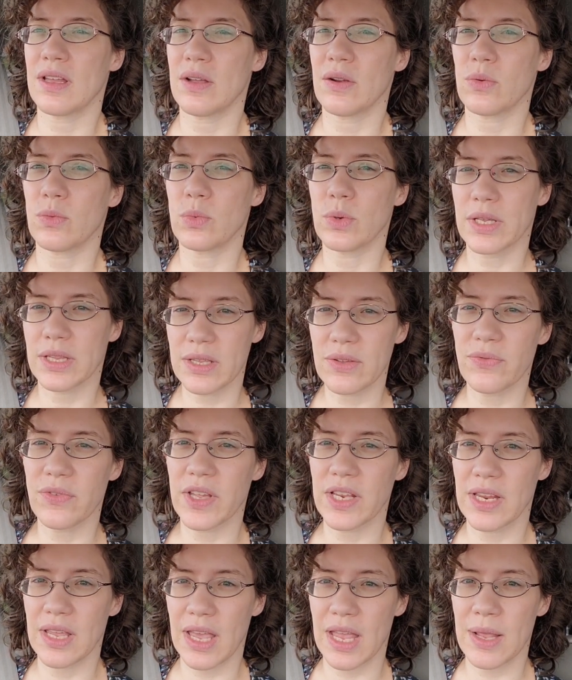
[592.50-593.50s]
really
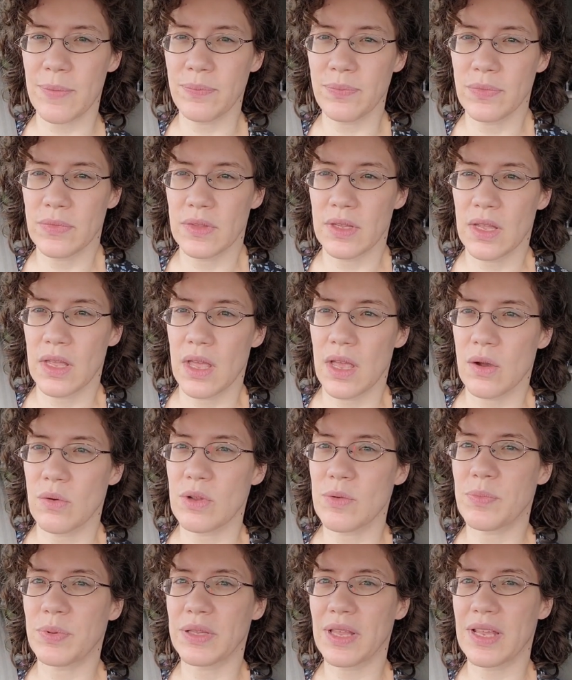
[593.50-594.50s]
fun game.
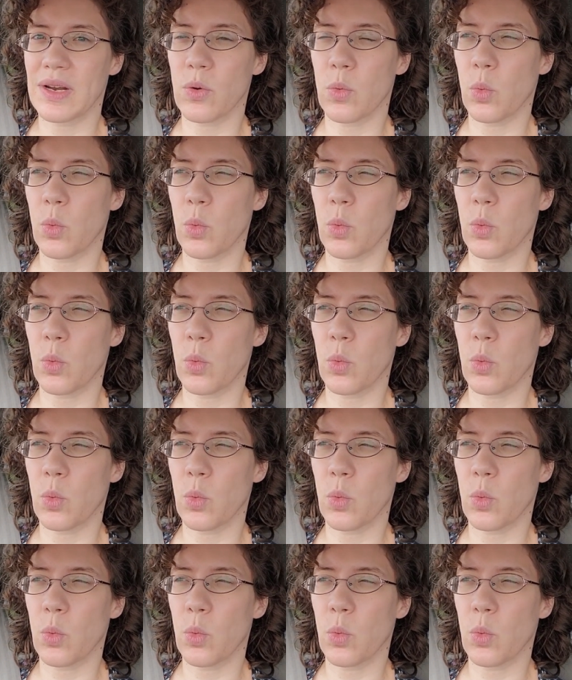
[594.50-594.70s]
We played it